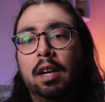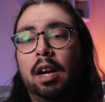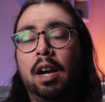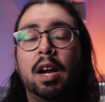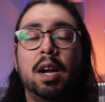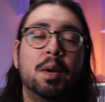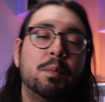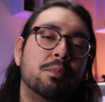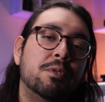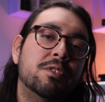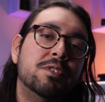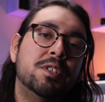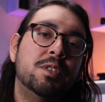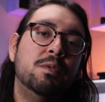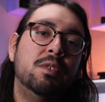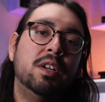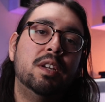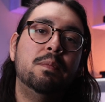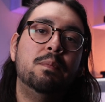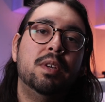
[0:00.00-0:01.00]
I personally
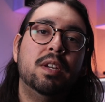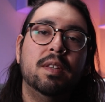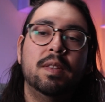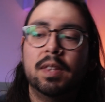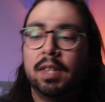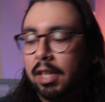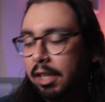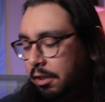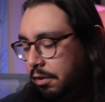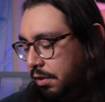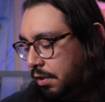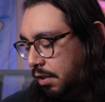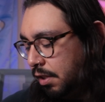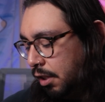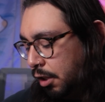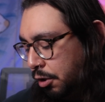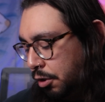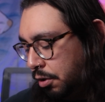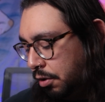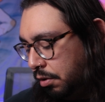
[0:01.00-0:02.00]
recommend that you
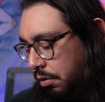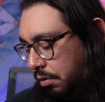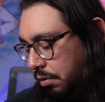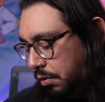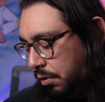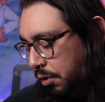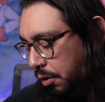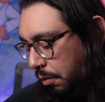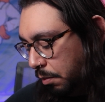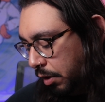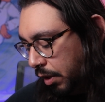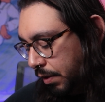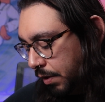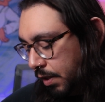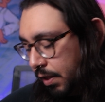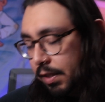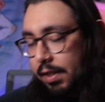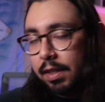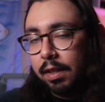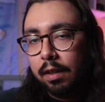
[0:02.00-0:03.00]
stick to zoom
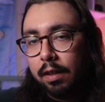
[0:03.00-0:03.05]
lenses